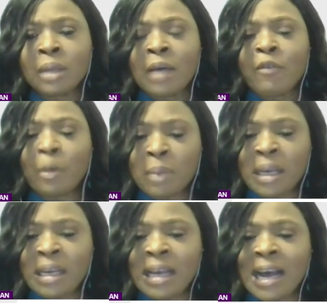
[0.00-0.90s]
For
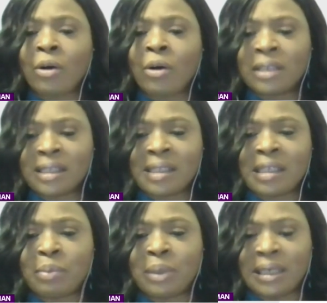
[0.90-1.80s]
me, I honestly
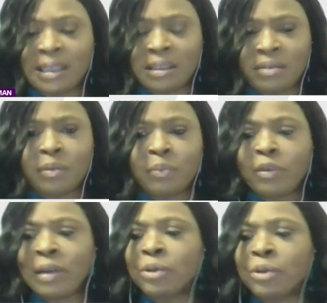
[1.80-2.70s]
believe
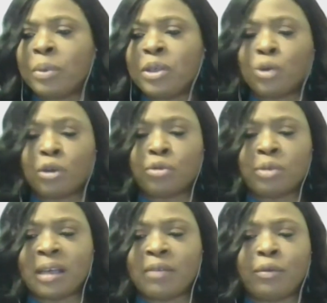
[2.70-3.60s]
philanthropy is not
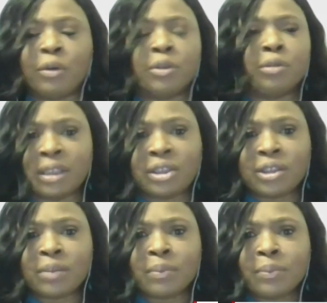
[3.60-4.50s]
reserved for the
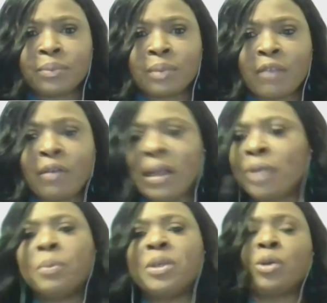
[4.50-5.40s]
rich.
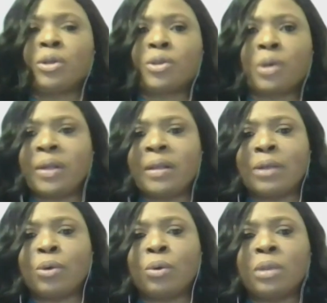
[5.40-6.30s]
Philanthropy is not something that
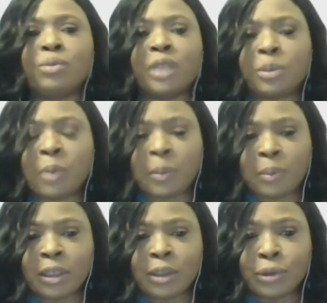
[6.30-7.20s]
only rich people
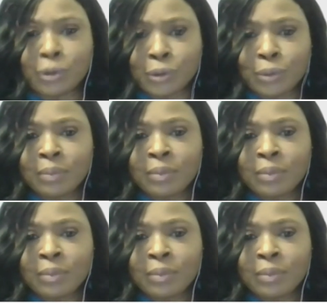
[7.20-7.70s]
can do.